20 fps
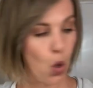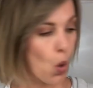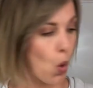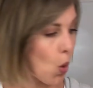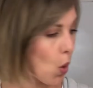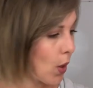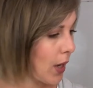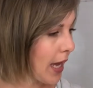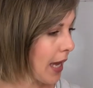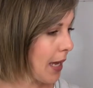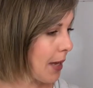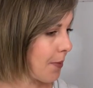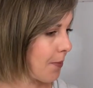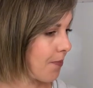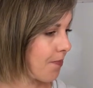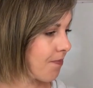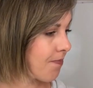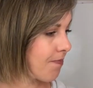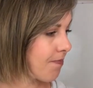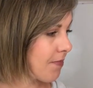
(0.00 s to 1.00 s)
Okay,
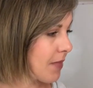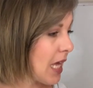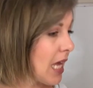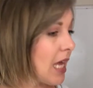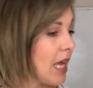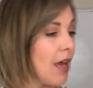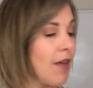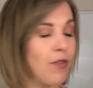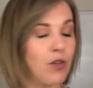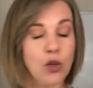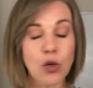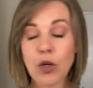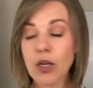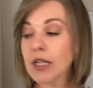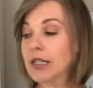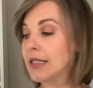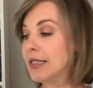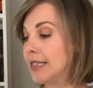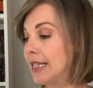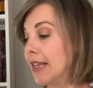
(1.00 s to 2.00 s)
if you
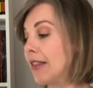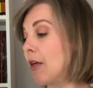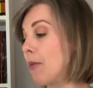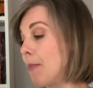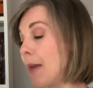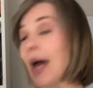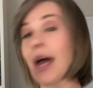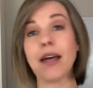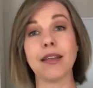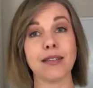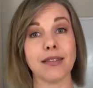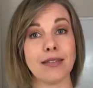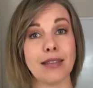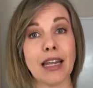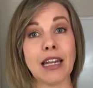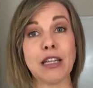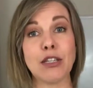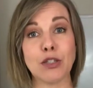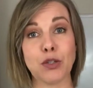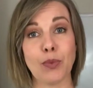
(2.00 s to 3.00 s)
could see the mess
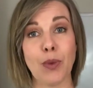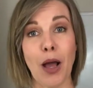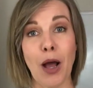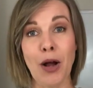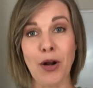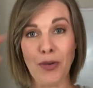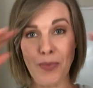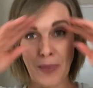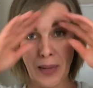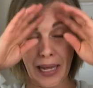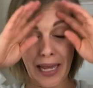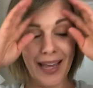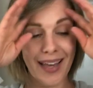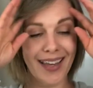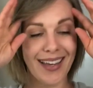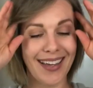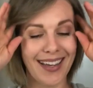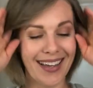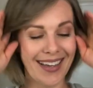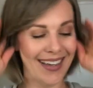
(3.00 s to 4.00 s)
that is around me,
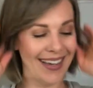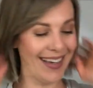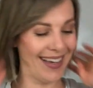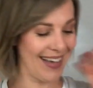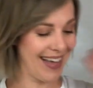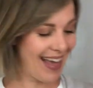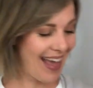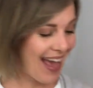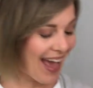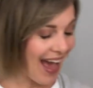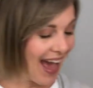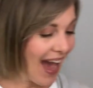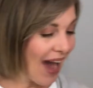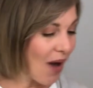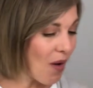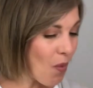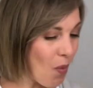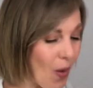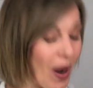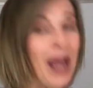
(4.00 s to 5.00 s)

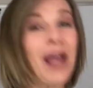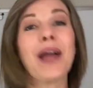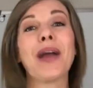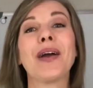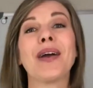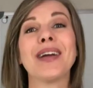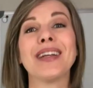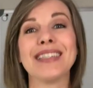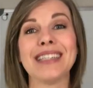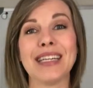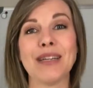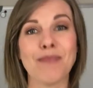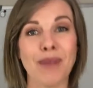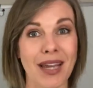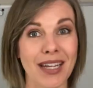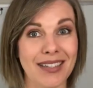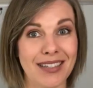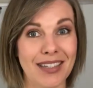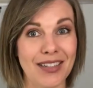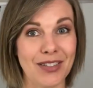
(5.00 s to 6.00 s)
where did
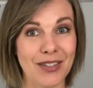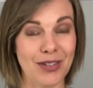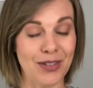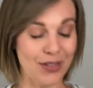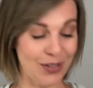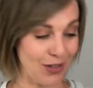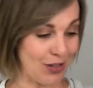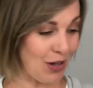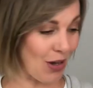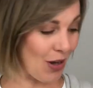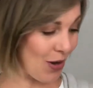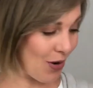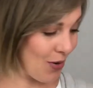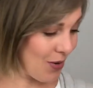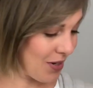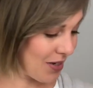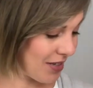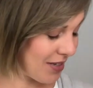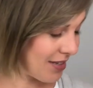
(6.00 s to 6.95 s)
my scissors go?